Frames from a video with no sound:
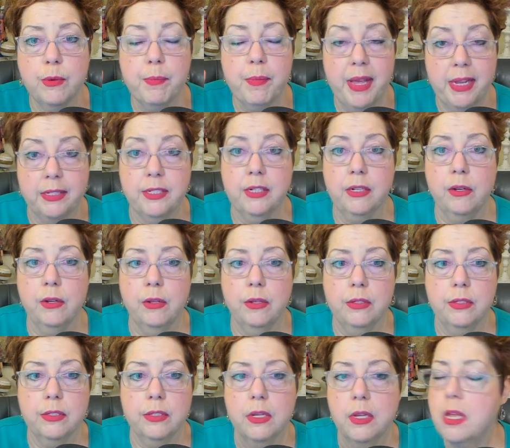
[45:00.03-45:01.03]

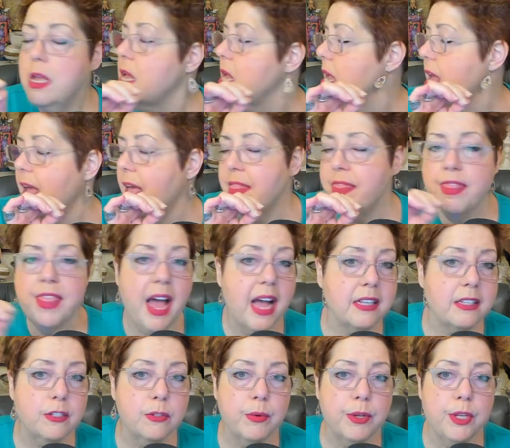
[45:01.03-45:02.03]
pentacles. And
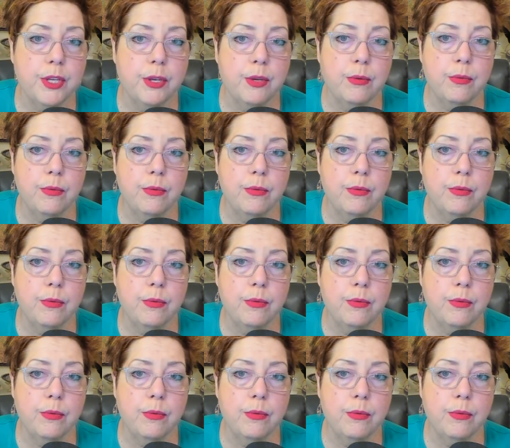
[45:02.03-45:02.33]
that's when